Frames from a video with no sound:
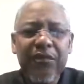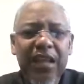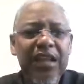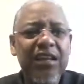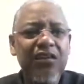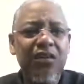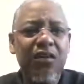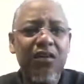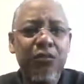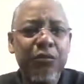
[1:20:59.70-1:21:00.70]
and your
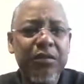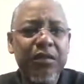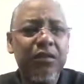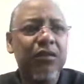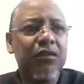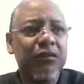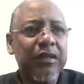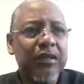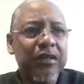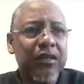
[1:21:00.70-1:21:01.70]
automobile
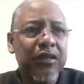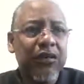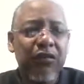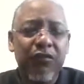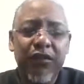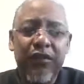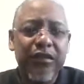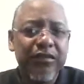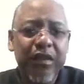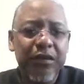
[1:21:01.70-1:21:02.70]
or
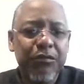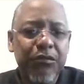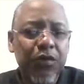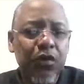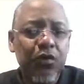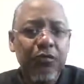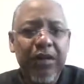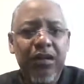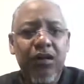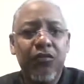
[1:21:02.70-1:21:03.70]
various types of loan
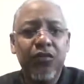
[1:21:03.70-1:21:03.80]
payoffs,